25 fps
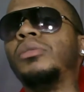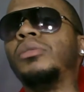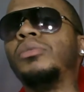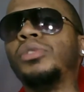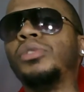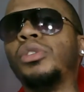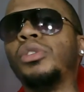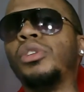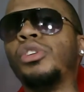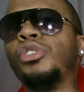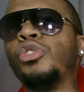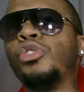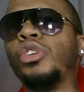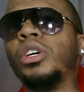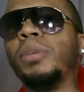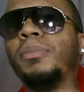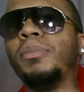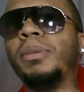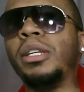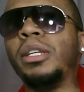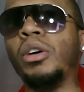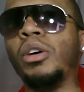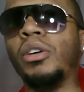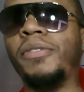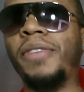so that you can be
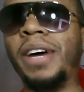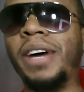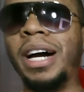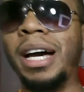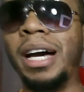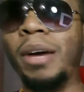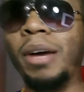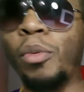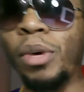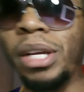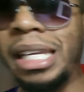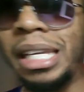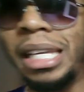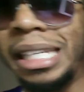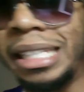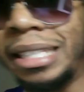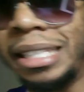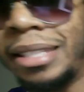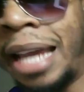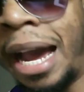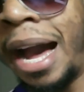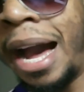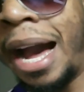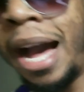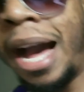notified when it is
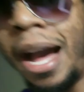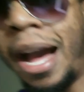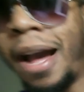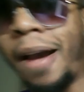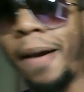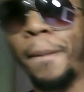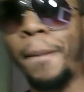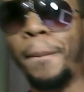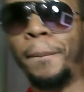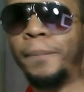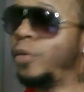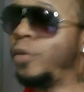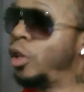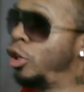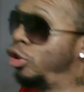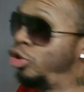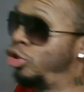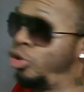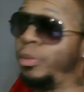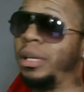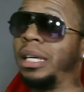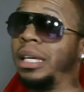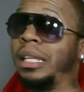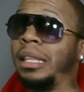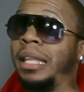time to
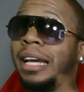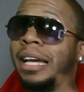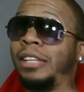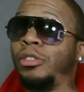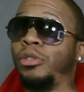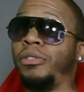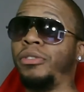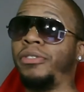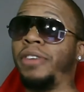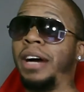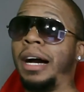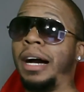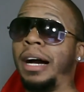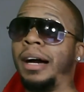be electrified.